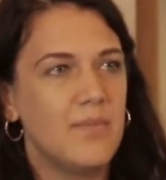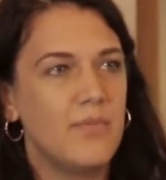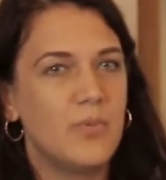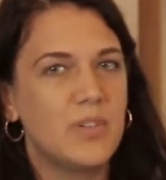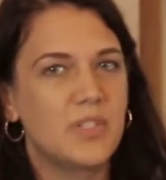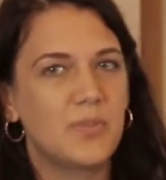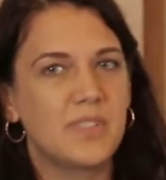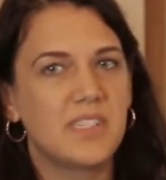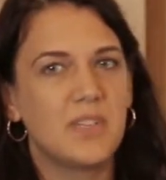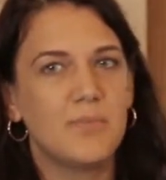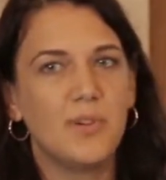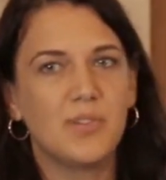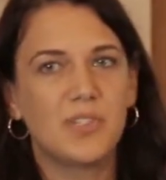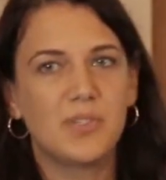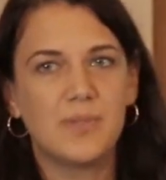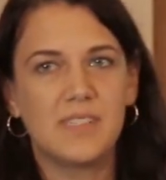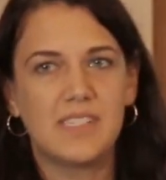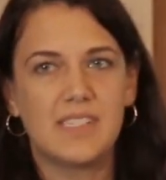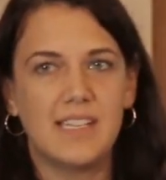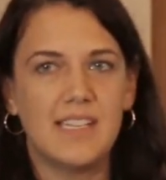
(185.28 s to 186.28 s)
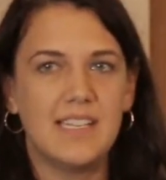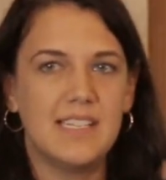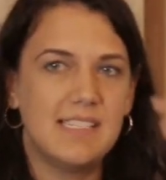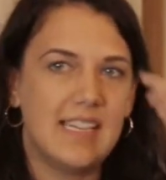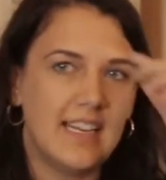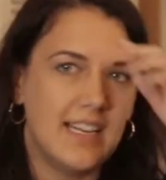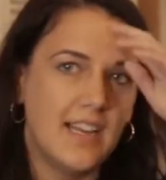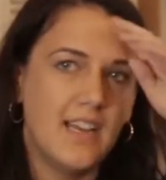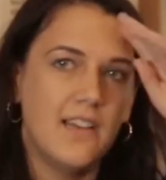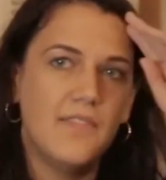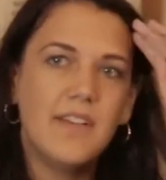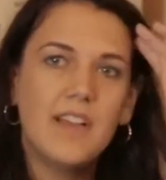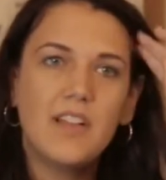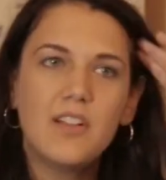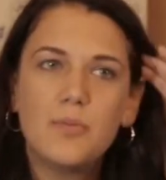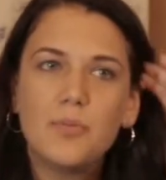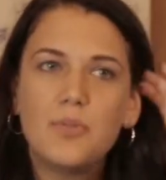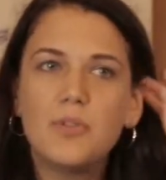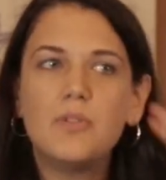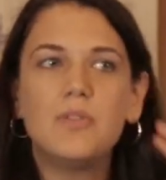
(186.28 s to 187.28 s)
which was the most recent data
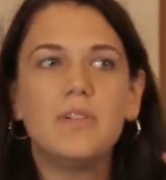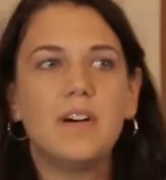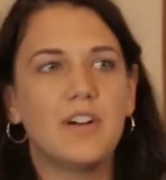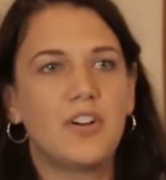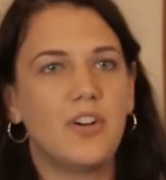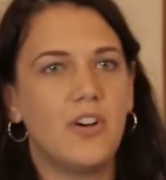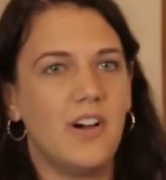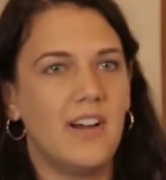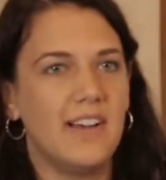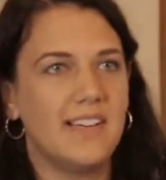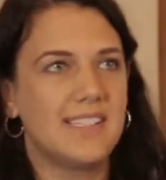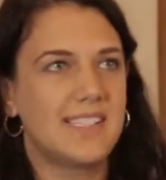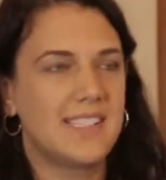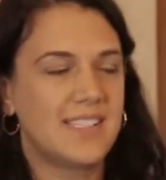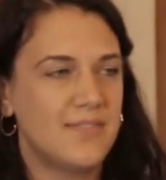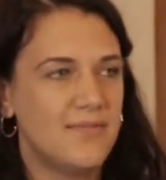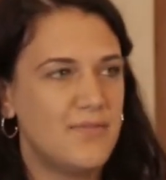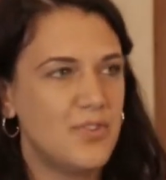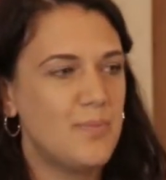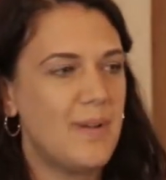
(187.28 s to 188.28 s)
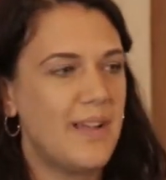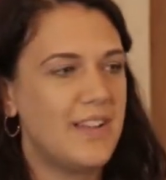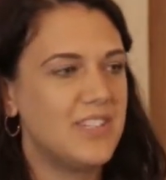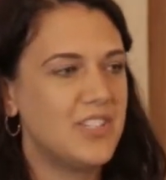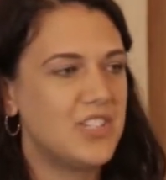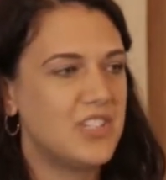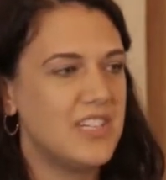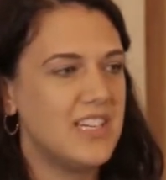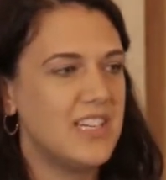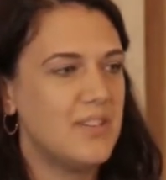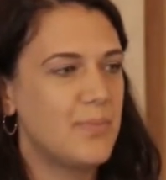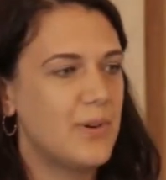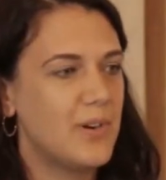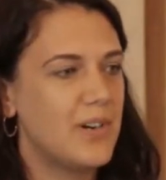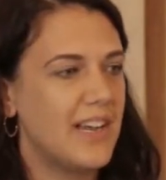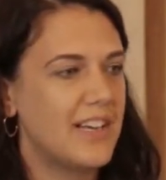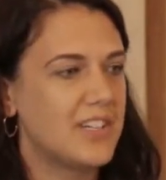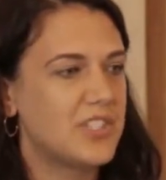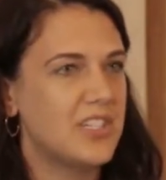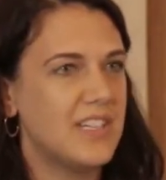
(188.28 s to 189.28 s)
available across food balance sheet,
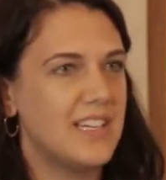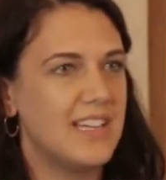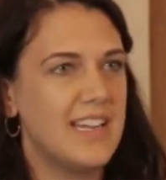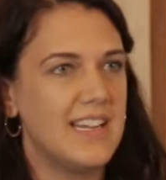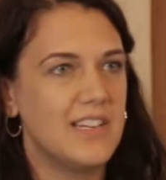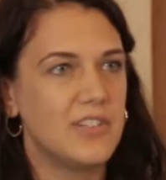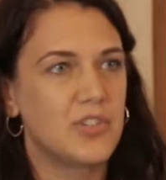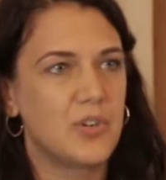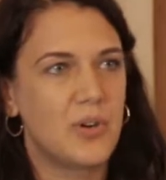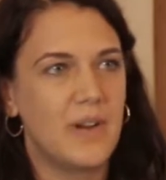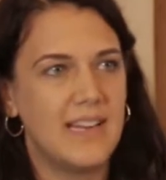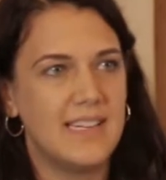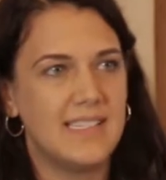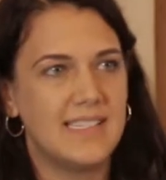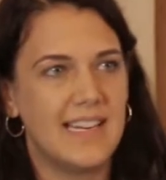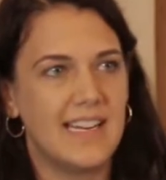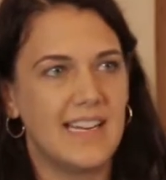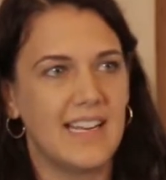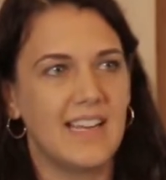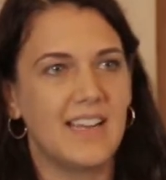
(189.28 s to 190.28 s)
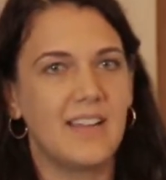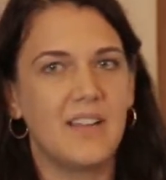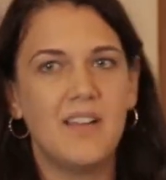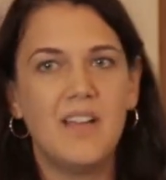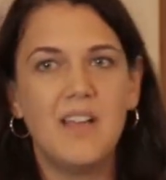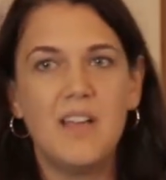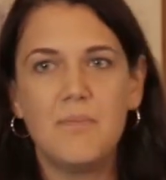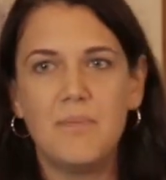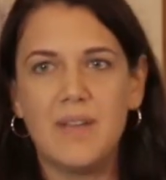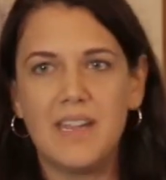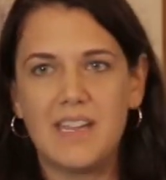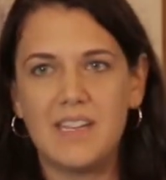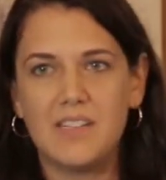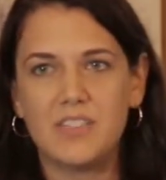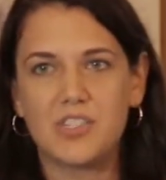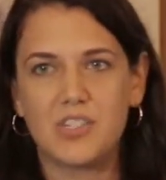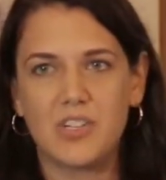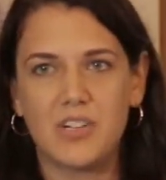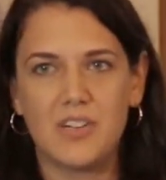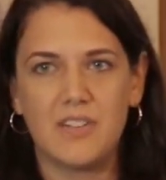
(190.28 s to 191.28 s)
production, and trade data, making
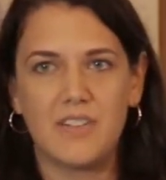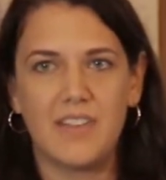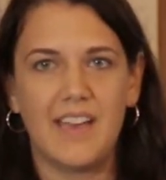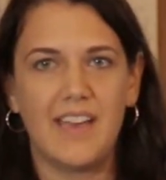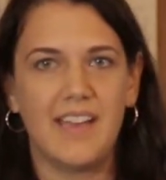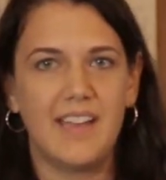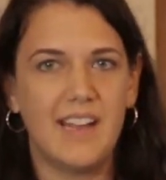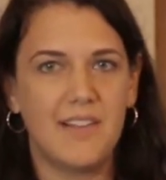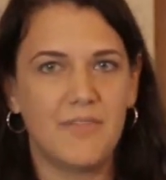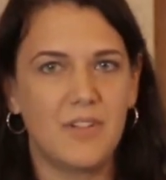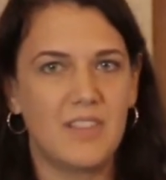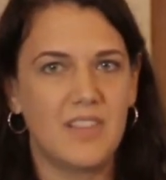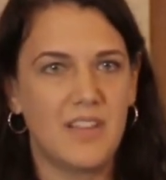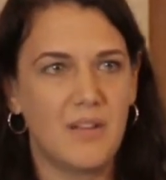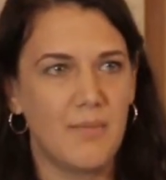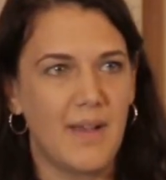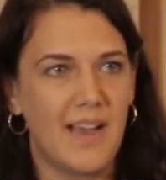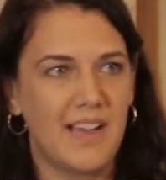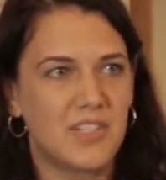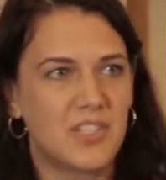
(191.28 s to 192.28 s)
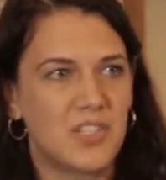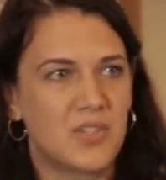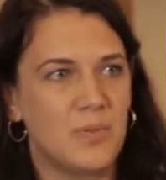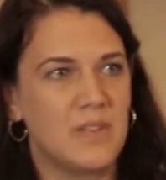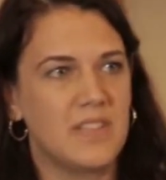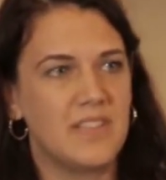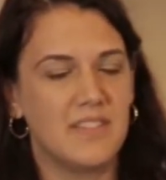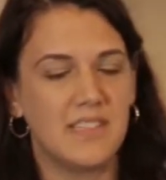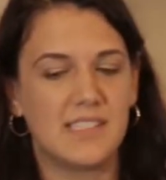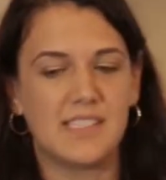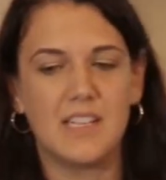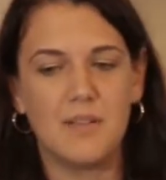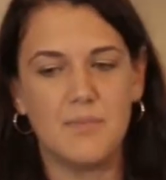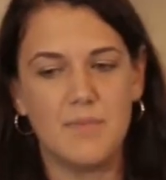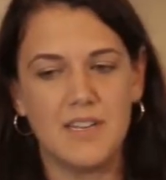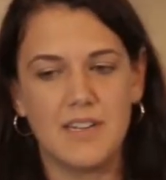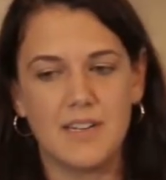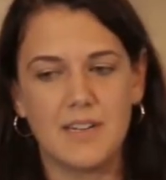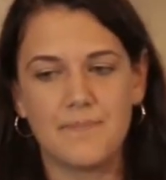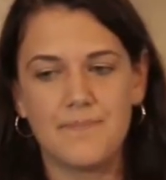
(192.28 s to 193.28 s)
sure that everything matched within the same
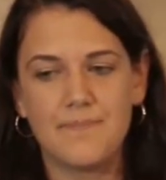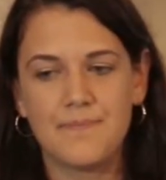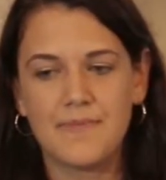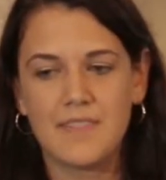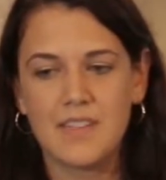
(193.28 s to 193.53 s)
year.